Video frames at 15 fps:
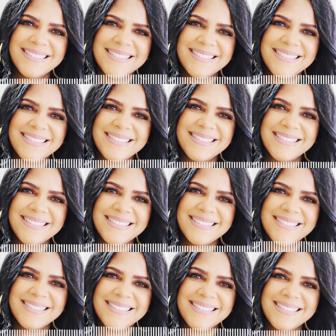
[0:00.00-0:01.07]
because it's
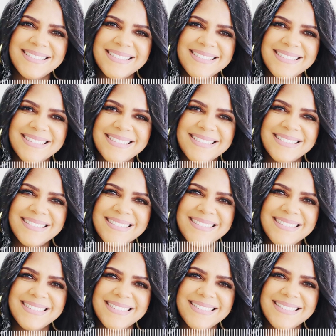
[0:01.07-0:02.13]
keeping it's keeping me
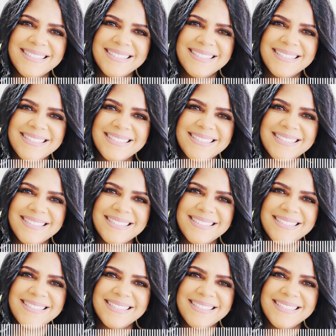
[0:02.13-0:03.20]
accountable it's keeping me in
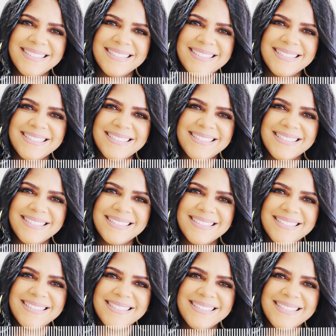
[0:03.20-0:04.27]
check and it's making sure that
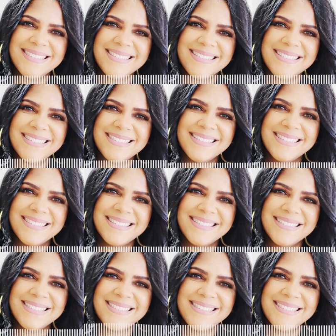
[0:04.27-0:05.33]
i stay
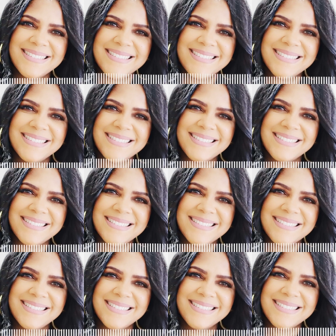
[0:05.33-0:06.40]
grounded and
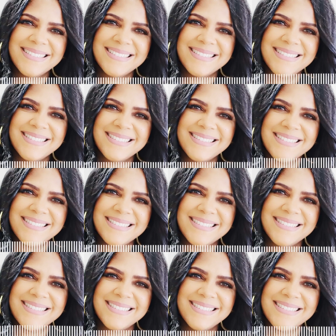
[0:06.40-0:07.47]
doing the the
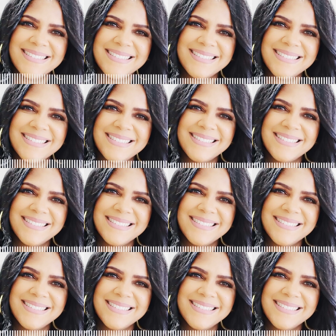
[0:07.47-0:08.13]
things the practices